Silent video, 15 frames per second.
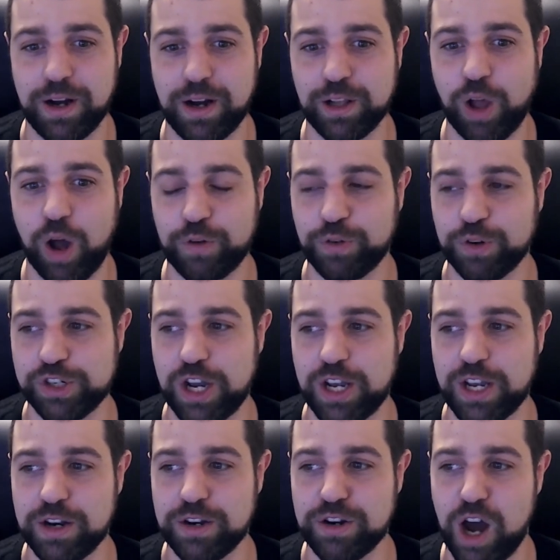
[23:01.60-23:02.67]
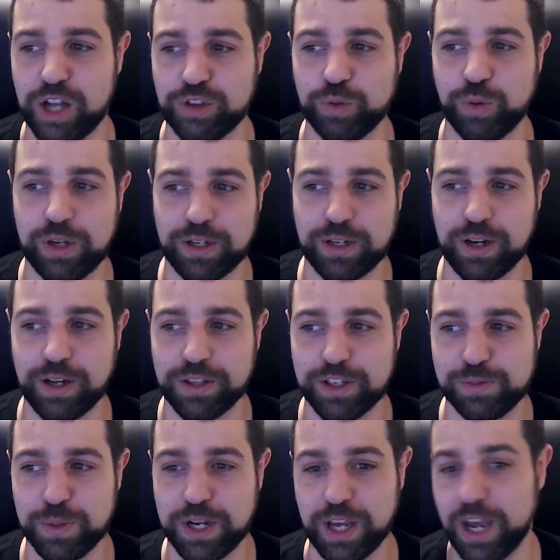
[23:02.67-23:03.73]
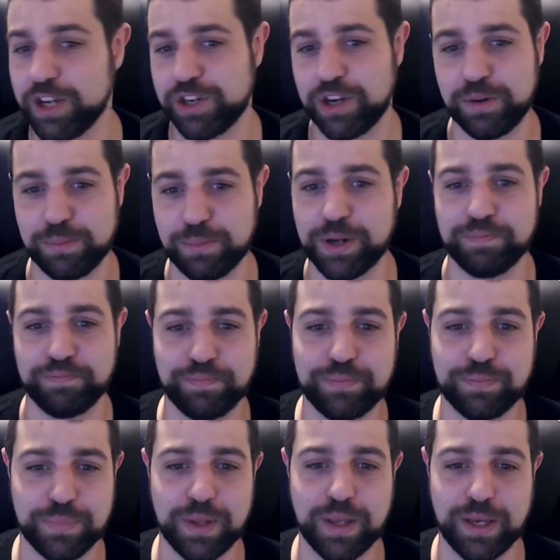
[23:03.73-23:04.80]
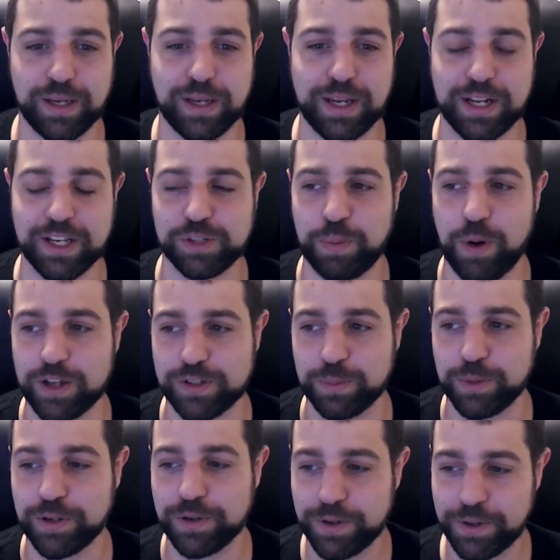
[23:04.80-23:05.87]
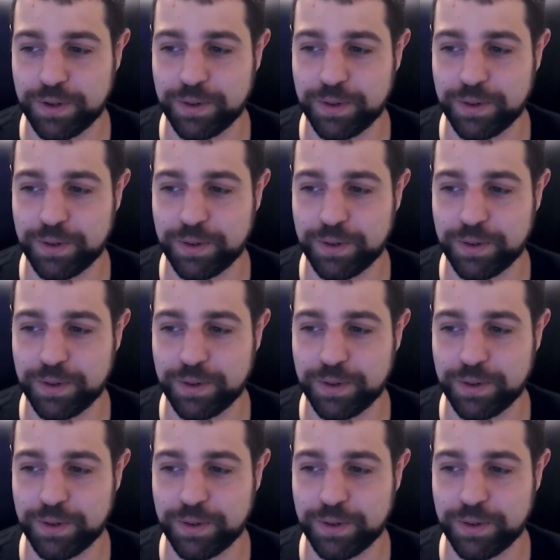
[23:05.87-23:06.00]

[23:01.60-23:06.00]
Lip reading: Log4j and not doing this mitigation, but it is possible.